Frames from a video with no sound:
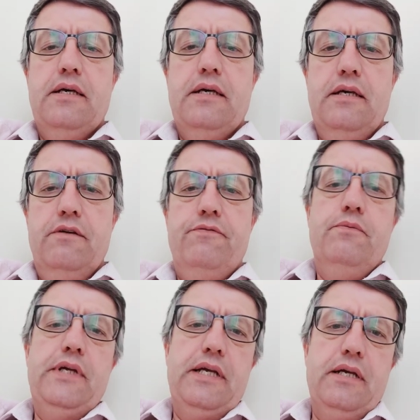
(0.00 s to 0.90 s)
if
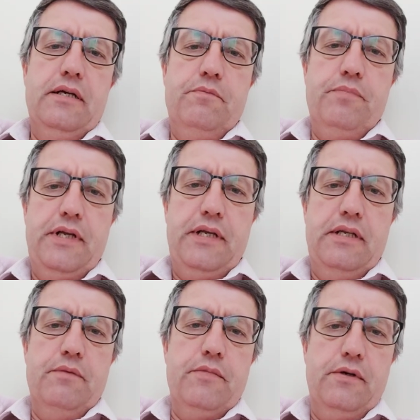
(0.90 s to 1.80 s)
we had been
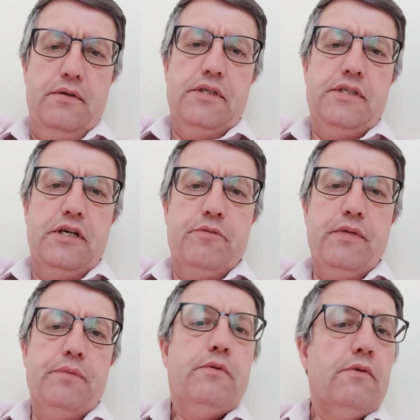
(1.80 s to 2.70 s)
in the mood to tell
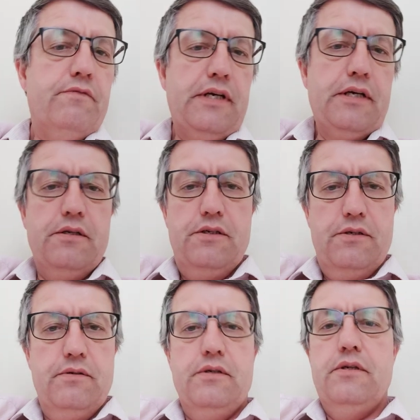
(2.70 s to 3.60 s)
people what they could
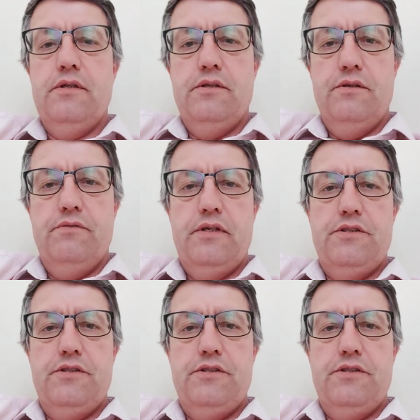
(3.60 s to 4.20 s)
do and couldn't do